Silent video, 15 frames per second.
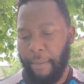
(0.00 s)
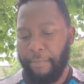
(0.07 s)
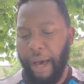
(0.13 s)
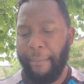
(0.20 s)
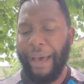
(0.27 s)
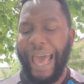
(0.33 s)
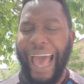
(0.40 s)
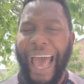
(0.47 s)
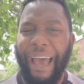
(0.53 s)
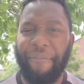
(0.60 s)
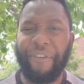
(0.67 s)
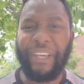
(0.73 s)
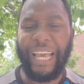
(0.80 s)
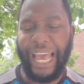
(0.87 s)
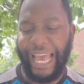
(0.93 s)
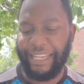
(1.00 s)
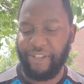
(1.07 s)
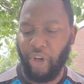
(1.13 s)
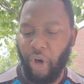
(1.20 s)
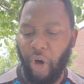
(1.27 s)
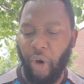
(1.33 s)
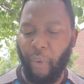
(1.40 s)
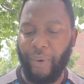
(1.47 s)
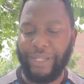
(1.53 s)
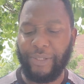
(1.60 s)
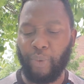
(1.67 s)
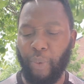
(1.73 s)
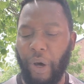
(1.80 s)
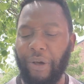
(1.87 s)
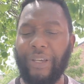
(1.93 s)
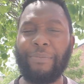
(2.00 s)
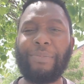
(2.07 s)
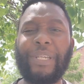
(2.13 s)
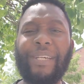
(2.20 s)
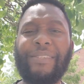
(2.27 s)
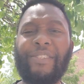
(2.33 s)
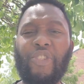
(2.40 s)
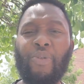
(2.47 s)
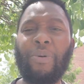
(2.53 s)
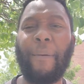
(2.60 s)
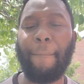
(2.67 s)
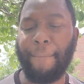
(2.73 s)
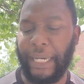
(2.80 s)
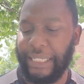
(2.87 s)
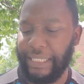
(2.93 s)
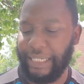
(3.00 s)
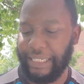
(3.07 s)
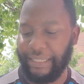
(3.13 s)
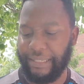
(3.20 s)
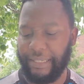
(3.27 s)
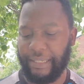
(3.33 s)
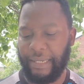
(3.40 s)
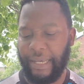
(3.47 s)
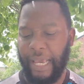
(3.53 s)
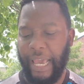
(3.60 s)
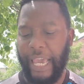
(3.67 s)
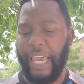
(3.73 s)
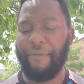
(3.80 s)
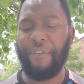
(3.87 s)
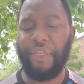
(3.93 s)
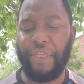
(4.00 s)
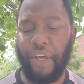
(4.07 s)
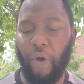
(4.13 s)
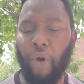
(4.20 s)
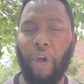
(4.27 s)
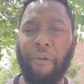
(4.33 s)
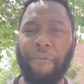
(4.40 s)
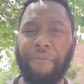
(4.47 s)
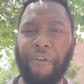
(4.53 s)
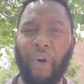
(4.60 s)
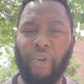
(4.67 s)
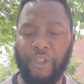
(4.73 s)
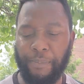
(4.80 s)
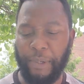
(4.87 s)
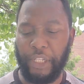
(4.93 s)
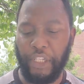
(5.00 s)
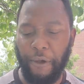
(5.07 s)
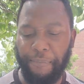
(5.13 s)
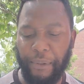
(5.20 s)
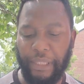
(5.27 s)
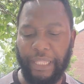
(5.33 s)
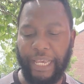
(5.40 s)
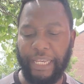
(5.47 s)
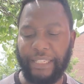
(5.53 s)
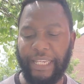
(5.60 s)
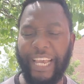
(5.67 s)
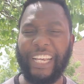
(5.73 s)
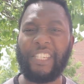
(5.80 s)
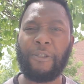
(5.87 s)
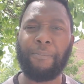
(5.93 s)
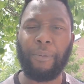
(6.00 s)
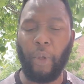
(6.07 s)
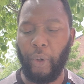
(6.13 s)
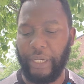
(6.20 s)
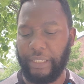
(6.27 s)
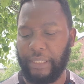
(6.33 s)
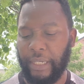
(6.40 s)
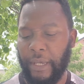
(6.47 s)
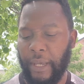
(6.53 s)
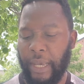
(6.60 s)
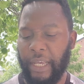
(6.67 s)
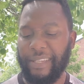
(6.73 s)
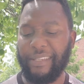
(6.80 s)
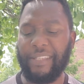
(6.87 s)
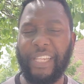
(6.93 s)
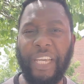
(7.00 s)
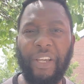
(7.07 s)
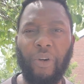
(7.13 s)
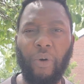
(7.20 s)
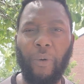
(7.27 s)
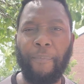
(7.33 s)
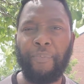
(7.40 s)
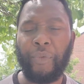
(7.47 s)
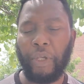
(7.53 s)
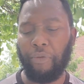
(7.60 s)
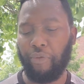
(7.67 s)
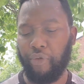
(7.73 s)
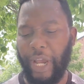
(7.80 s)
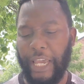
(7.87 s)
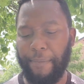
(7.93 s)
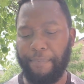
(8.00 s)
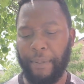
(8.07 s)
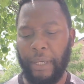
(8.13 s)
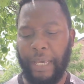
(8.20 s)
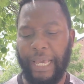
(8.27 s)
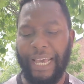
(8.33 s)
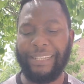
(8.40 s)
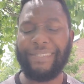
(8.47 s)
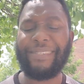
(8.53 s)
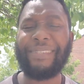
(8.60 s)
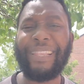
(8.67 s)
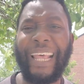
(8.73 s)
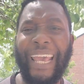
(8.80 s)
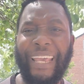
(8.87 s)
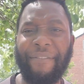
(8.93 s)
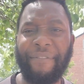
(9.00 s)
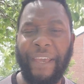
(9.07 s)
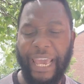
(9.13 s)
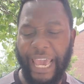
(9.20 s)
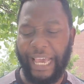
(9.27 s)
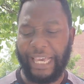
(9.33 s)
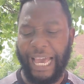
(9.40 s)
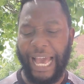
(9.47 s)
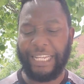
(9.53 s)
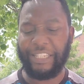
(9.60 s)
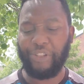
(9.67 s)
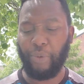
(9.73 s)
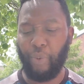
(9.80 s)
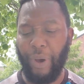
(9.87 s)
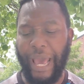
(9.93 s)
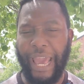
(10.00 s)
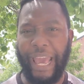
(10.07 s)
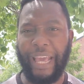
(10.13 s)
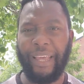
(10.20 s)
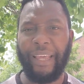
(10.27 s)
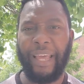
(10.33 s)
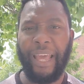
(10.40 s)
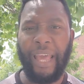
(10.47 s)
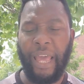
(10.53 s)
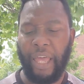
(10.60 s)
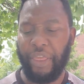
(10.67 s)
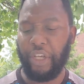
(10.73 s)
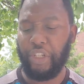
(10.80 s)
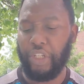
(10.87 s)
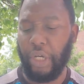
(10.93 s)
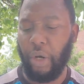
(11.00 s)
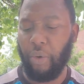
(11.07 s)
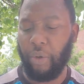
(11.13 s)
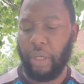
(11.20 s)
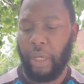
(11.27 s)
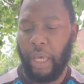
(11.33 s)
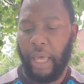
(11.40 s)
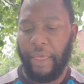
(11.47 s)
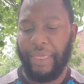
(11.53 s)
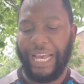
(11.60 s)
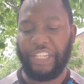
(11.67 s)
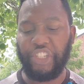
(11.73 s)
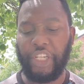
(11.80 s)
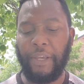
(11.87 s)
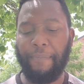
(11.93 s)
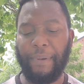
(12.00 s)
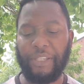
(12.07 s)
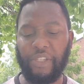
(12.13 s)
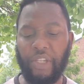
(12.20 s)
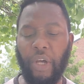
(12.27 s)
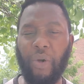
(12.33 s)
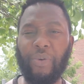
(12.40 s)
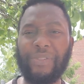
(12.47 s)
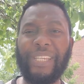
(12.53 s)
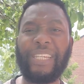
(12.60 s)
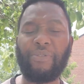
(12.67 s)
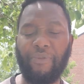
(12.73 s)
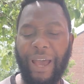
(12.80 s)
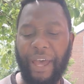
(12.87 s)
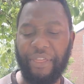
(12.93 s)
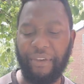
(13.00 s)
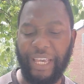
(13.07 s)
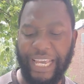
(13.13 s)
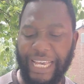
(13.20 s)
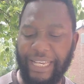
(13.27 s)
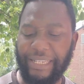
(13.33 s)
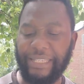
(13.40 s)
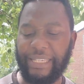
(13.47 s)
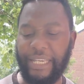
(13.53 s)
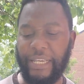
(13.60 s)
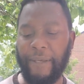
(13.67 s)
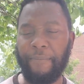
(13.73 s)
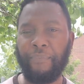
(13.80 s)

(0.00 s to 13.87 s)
Mama Africa has always welcomed us to abundance, even though her foes manipulate, exploit, steal, rape, enslave, and cast away. The yoke that she bestows is rather easy.